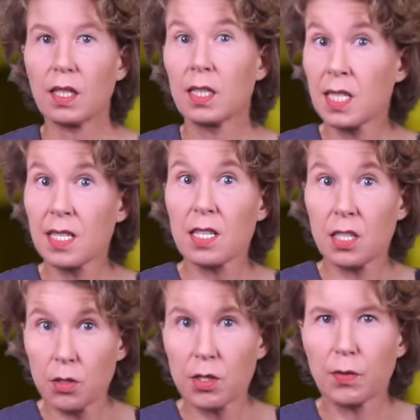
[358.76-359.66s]
Another
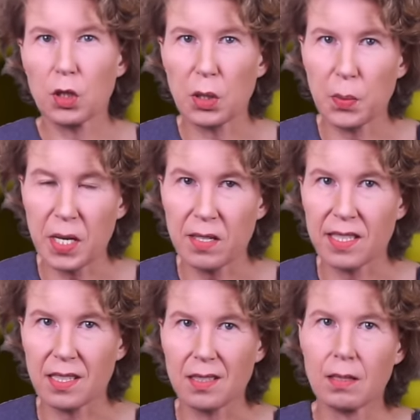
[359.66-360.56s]
useful
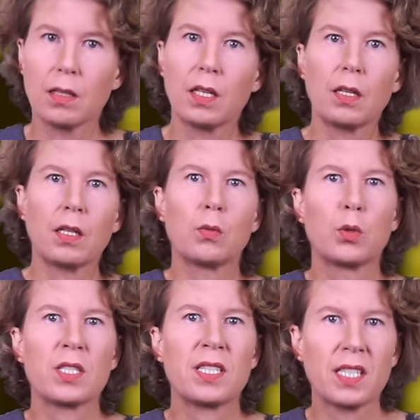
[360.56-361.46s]
comparison a
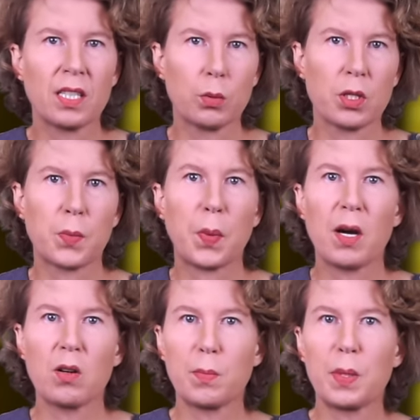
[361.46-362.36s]
one gigawatt
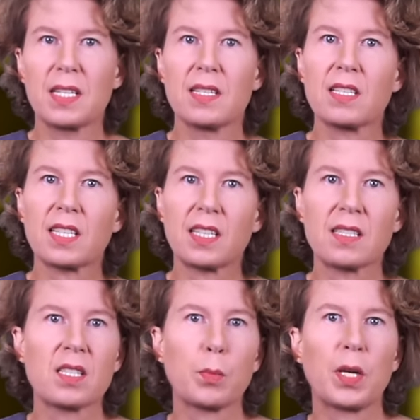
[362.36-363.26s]
power plant
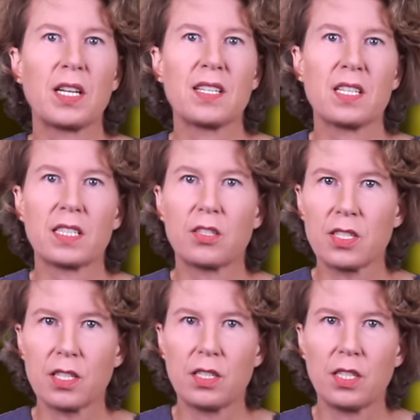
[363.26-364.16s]
can supply
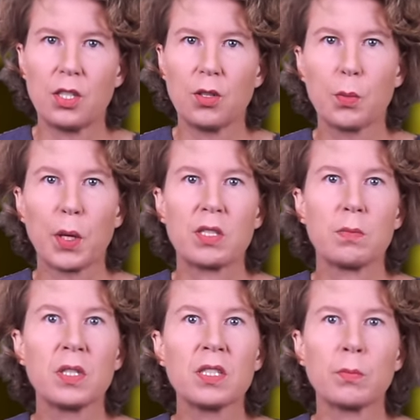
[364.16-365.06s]
electricity to about a
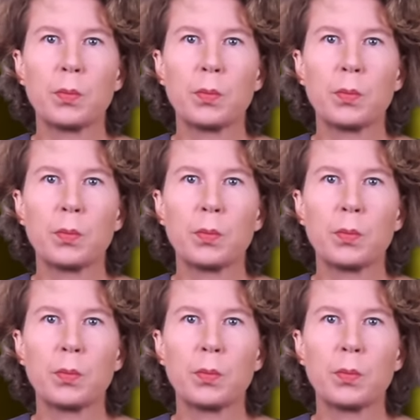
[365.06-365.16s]
million